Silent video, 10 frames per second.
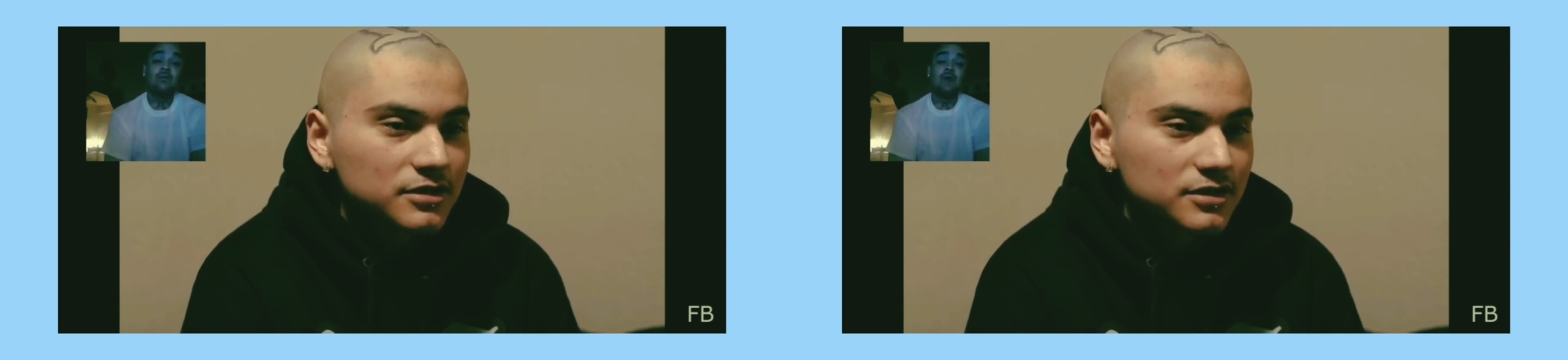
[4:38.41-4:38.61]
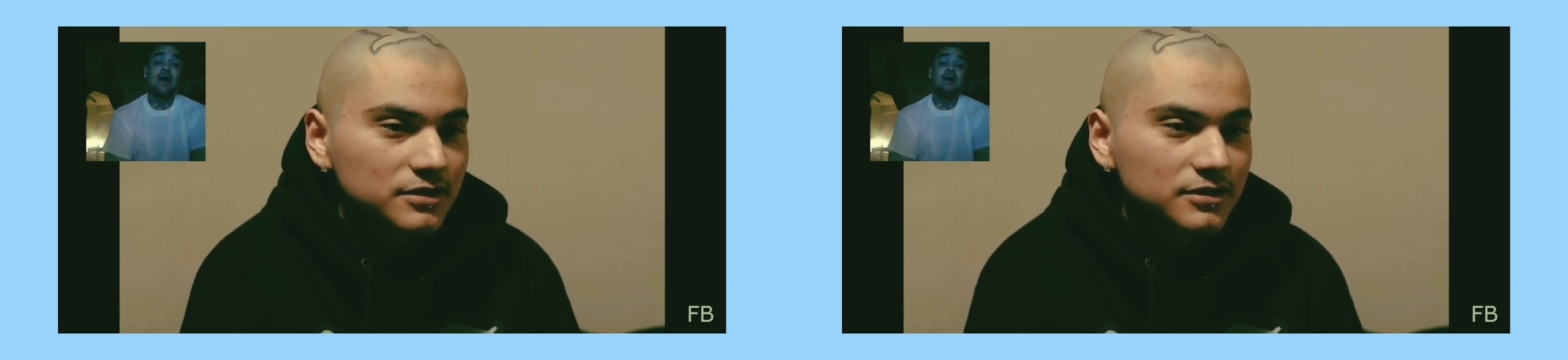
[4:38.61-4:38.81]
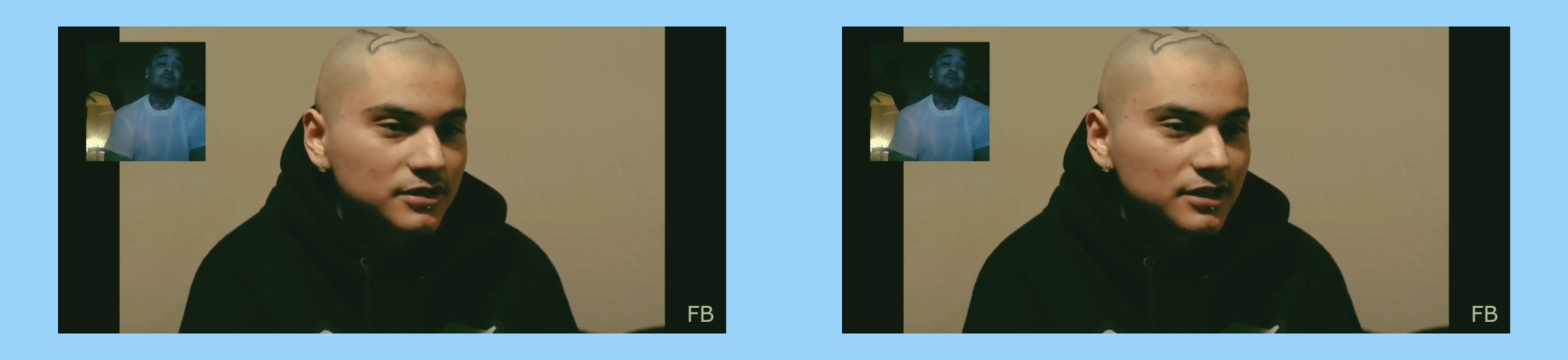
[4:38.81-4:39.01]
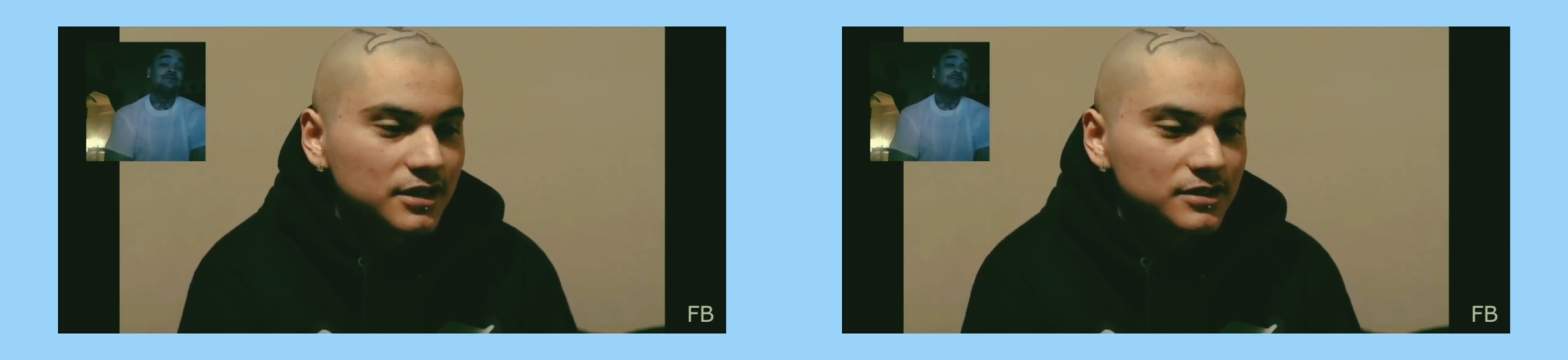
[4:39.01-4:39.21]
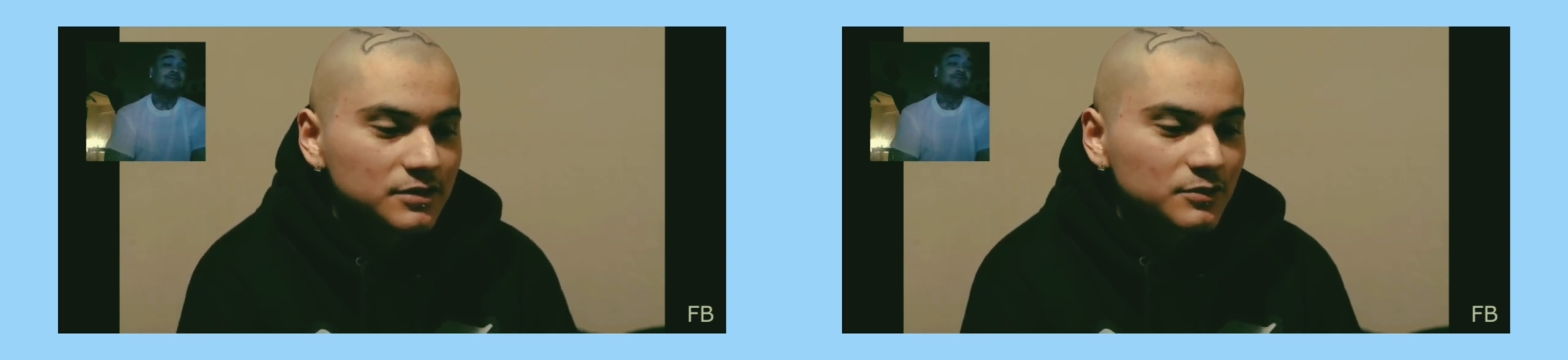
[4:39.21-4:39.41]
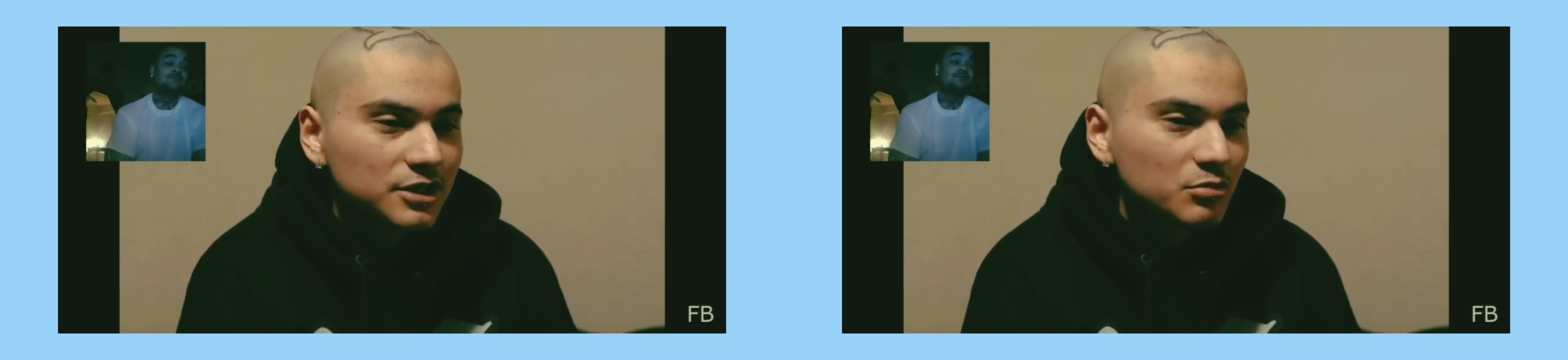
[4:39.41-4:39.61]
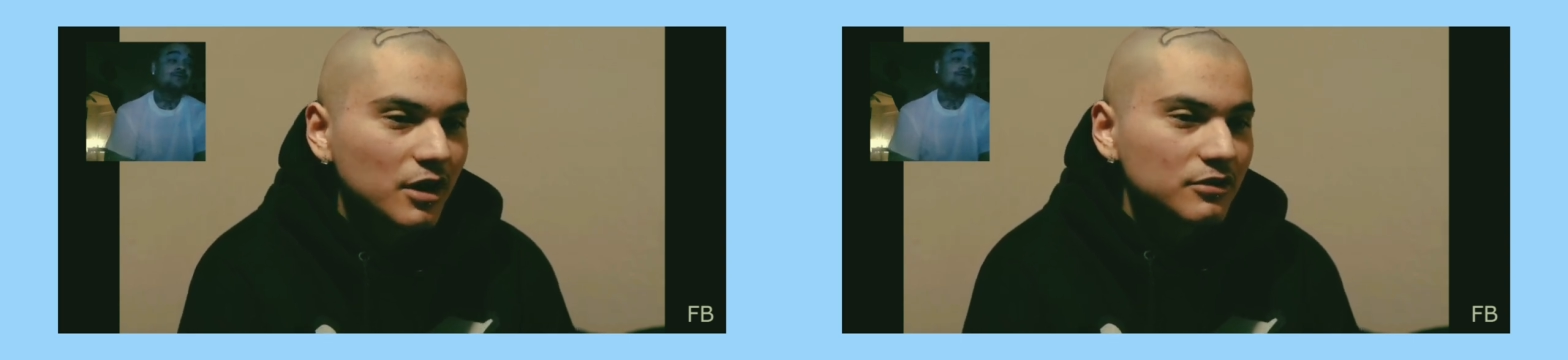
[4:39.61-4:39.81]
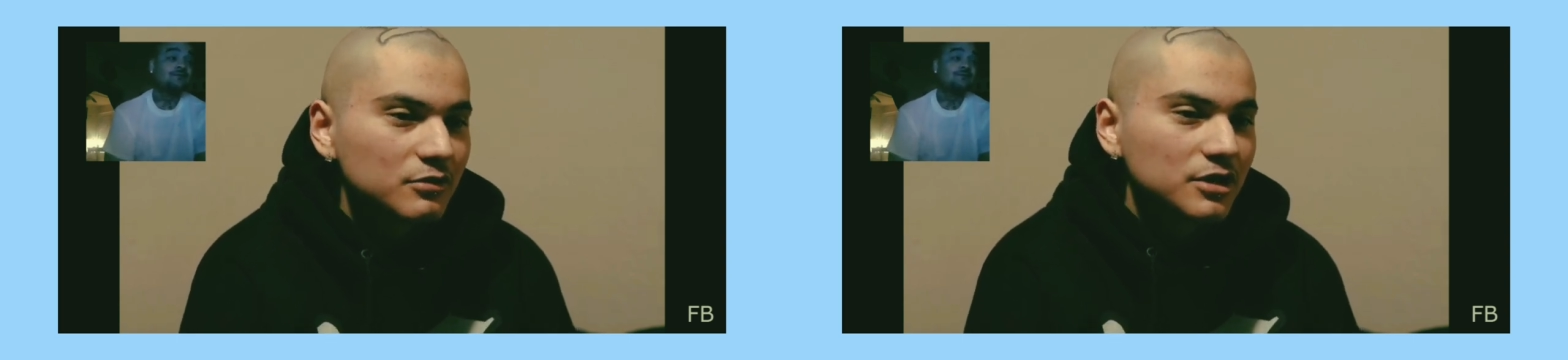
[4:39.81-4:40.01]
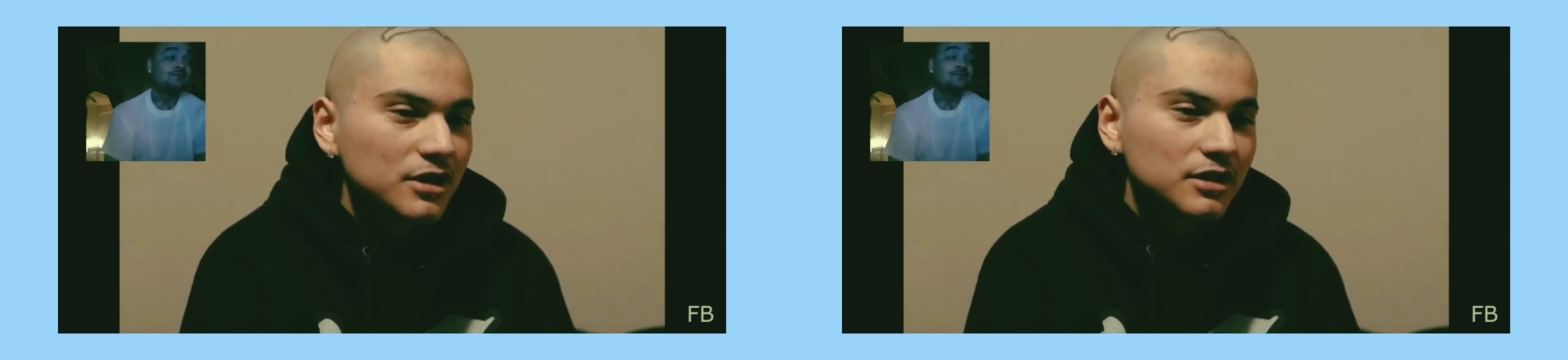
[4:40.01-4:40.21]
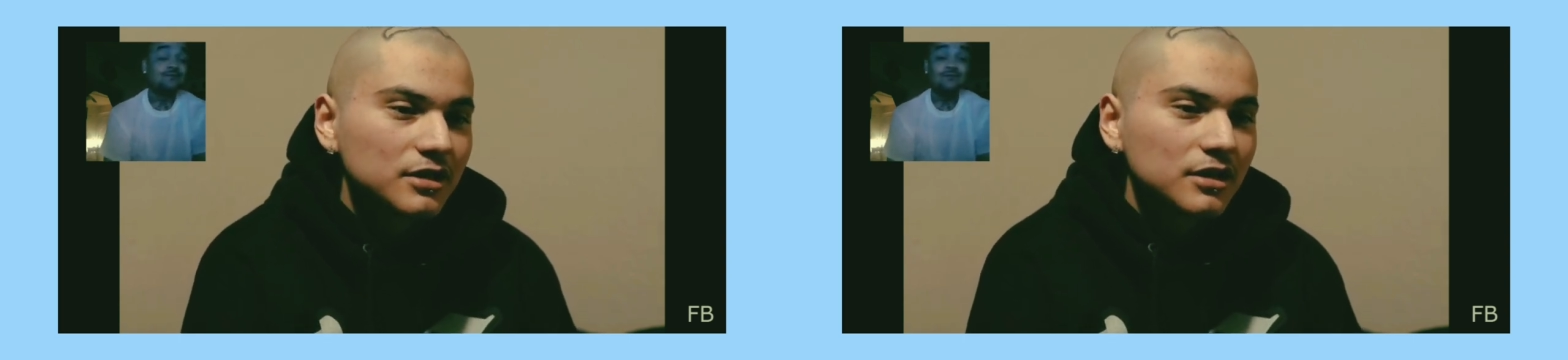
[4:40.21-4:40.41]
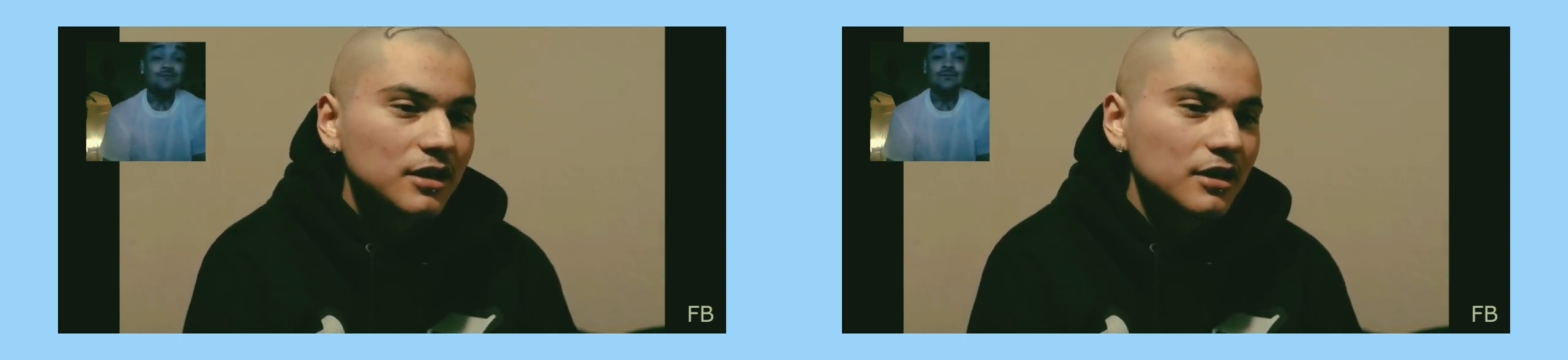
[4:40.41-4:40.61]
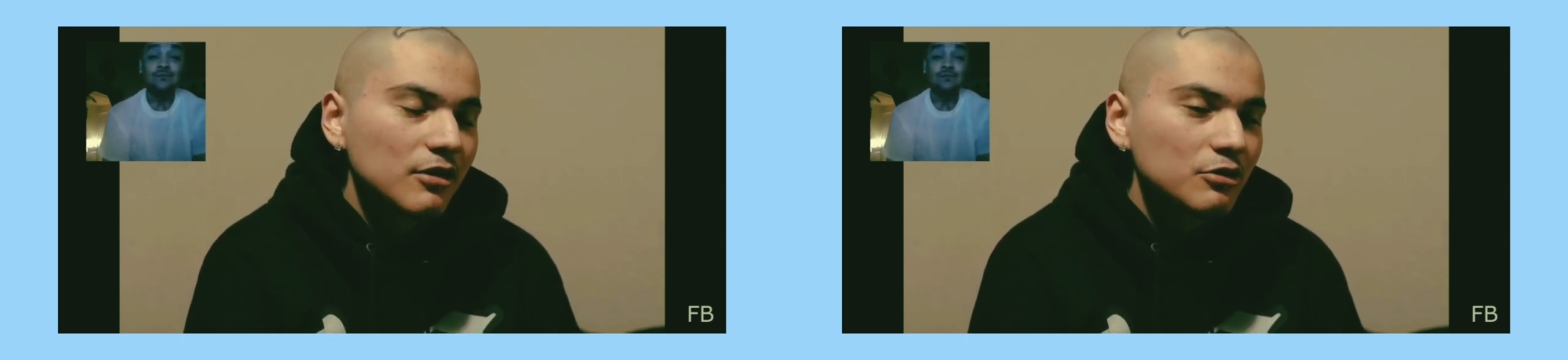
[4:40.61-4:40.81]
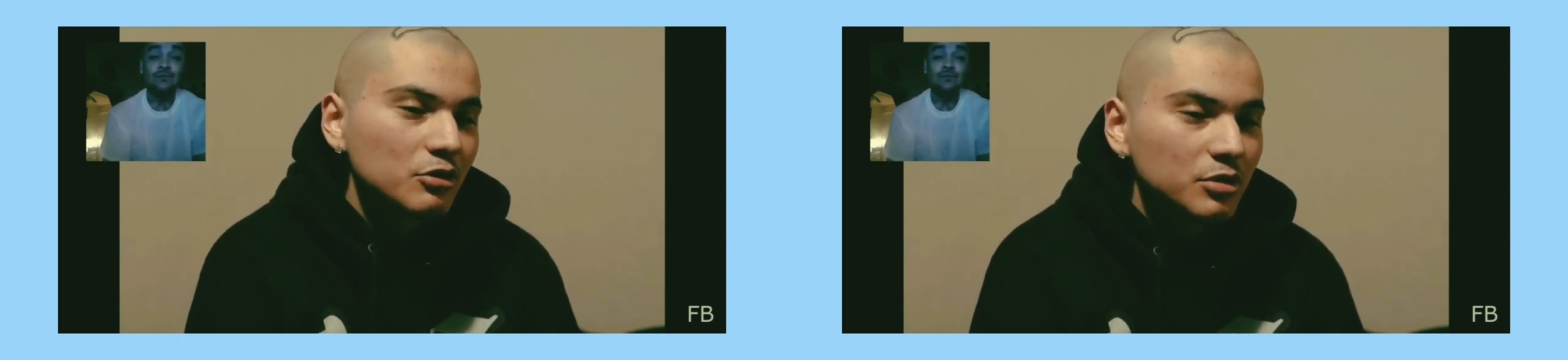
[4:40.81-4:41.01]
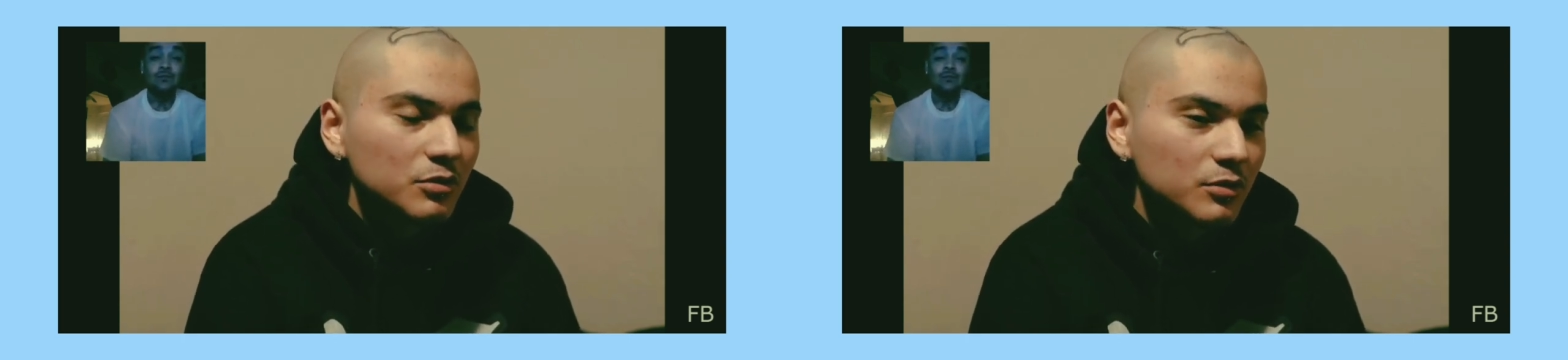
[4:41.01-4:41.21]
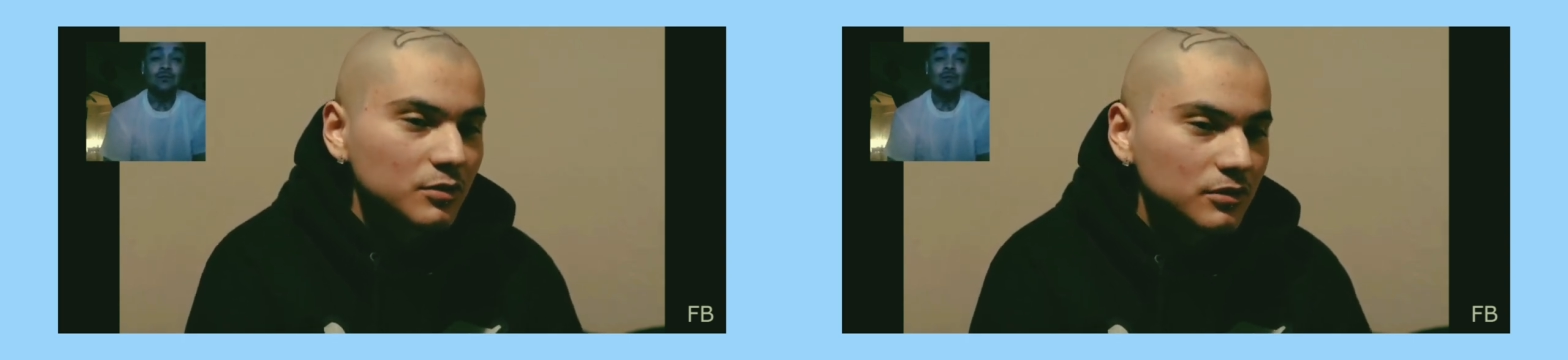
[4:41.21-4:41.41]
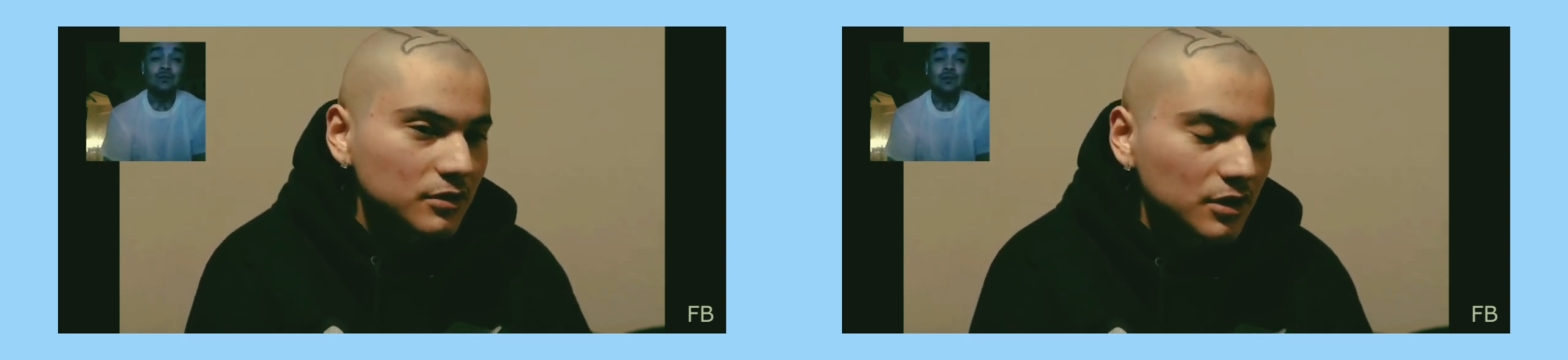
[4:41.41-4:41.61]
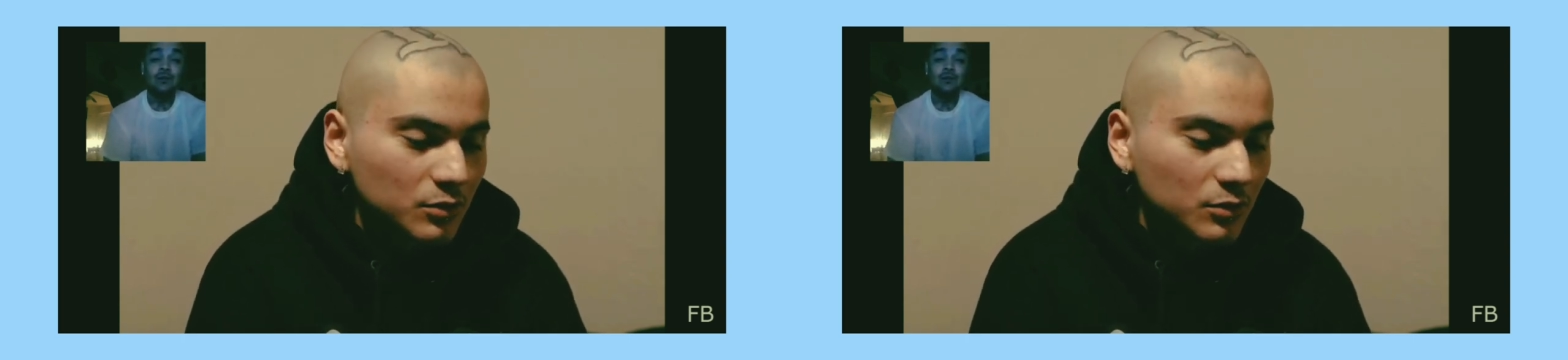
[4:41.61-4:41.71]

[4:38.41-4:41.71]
Just, it doesn't really bother me like that. Like other people,